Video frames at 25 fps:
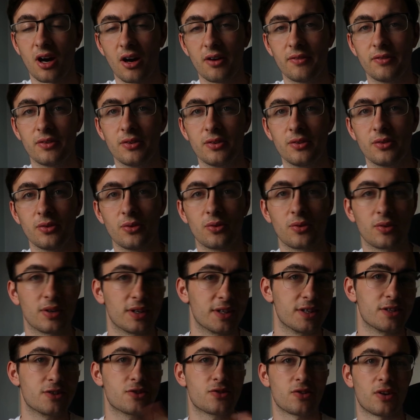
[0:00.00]
covered, or
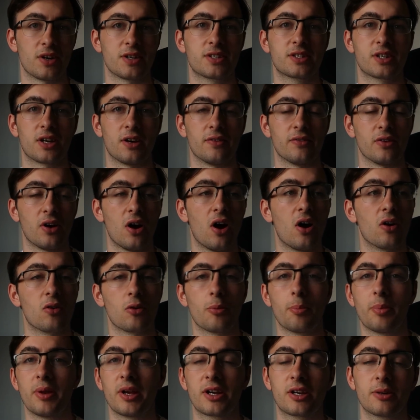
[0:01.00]
at least tried to cover,
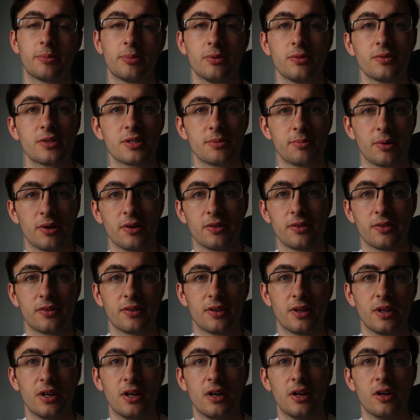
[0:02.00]
are applicable to
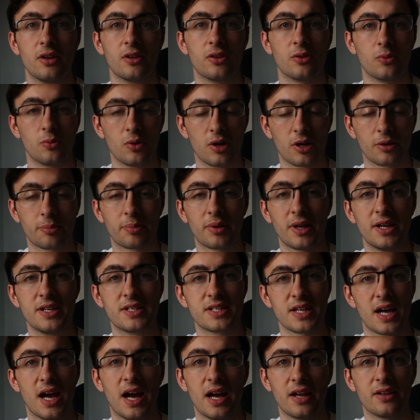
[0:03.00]
both the
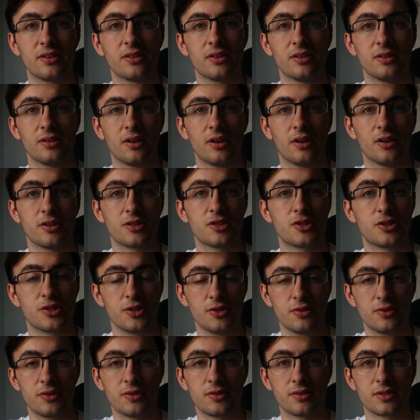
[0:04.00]
workplace and a
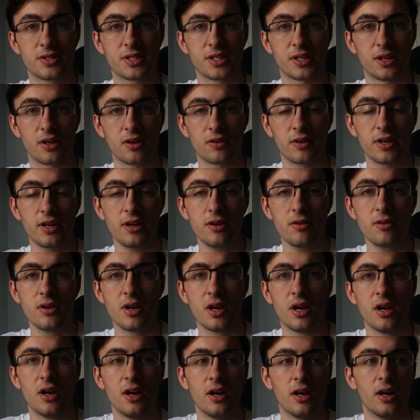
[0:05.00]
student scenario.
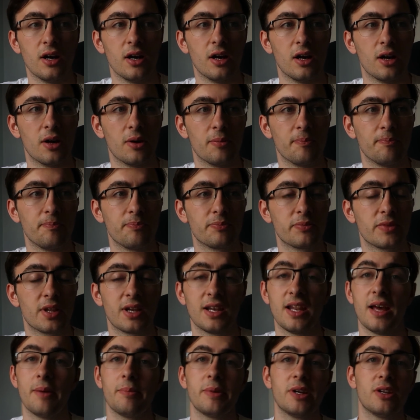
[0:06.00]
Um,
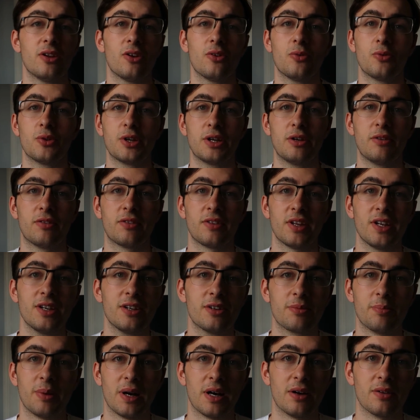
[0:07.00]
let me know what you
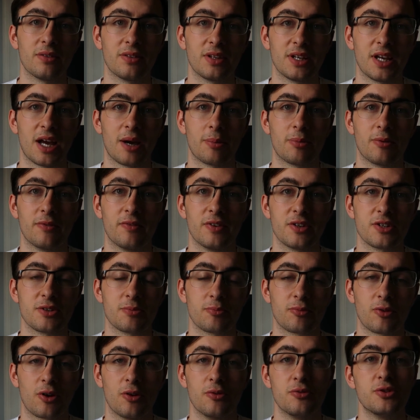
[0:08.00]
think about the Apple
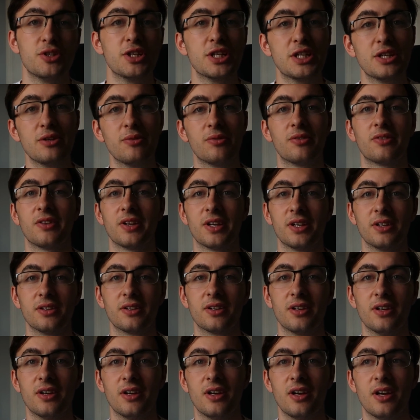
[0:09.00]
Vision Pro. Do you
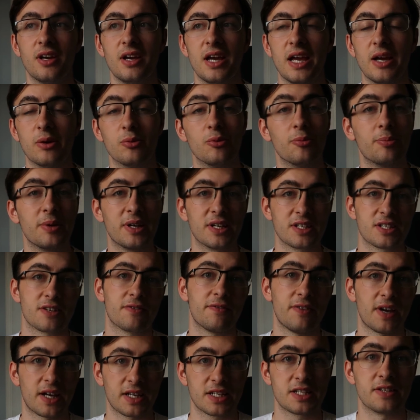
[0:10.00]
think it will be as
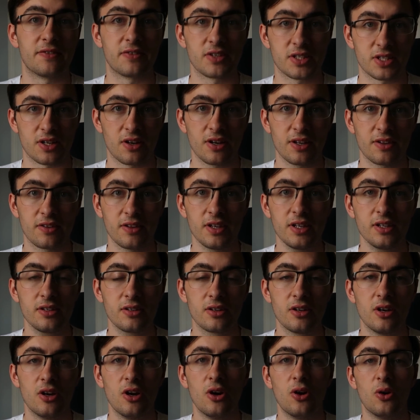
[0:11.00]
effective as I
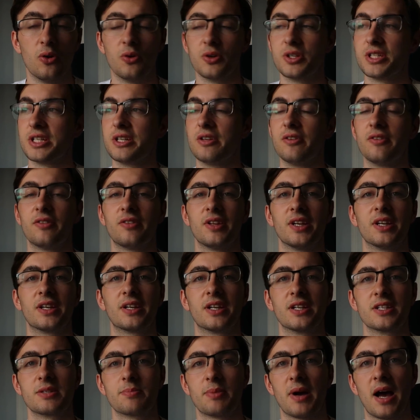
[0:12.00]
think, or do you
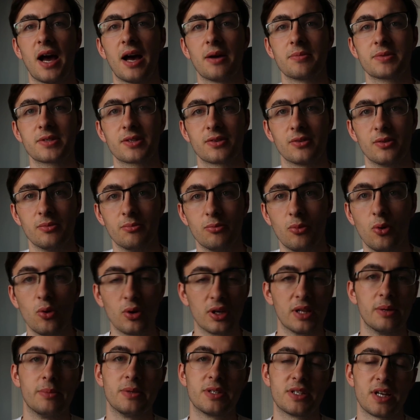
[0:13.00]
think it's perhaps got
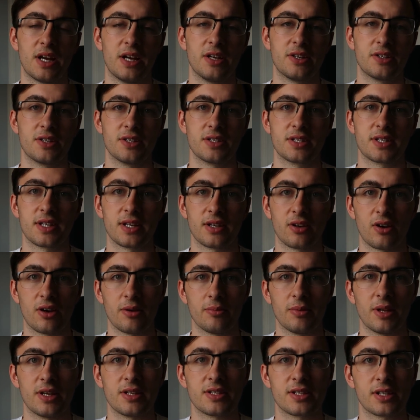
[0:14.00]
more limitations than
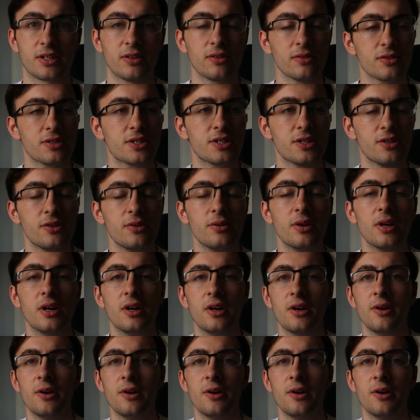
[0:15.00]
I'm letting on to?